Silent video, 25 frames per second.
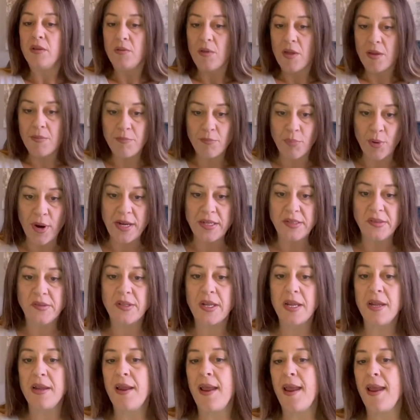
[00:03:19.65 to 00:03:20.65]
embraced
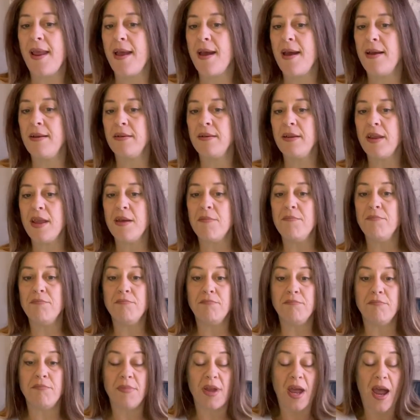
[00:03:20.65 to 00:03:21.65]
it, and it,
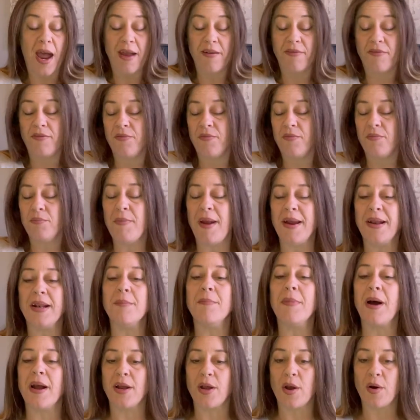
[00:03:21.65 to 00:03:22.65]
I've made it
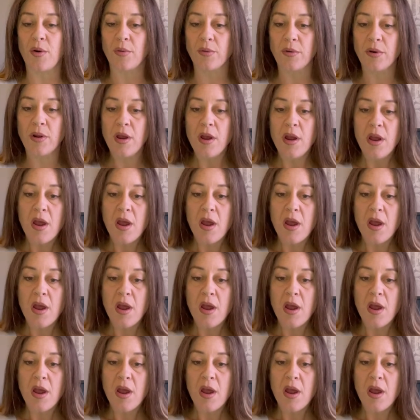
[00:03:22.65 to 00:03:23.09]
my own.